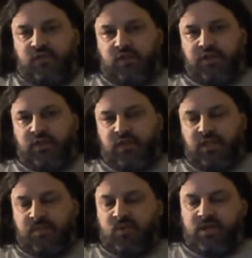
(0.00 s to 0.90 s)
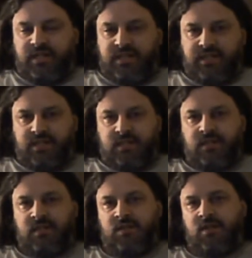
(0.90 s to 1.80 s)
four thirty in the morning,
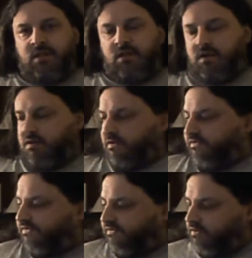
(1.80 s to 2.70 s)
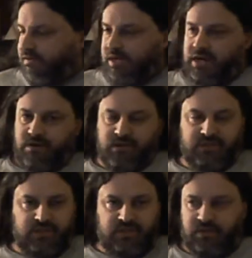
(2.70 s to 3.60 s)
or four hours
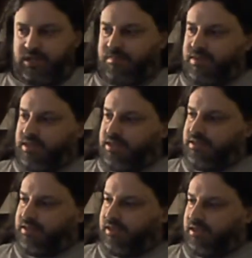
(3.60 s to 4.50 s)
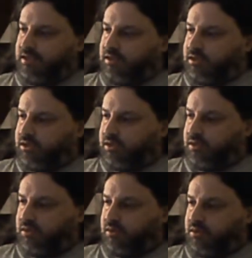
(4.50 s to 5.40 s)
and thirty minutes
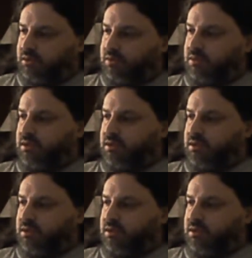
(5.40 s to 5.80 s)
into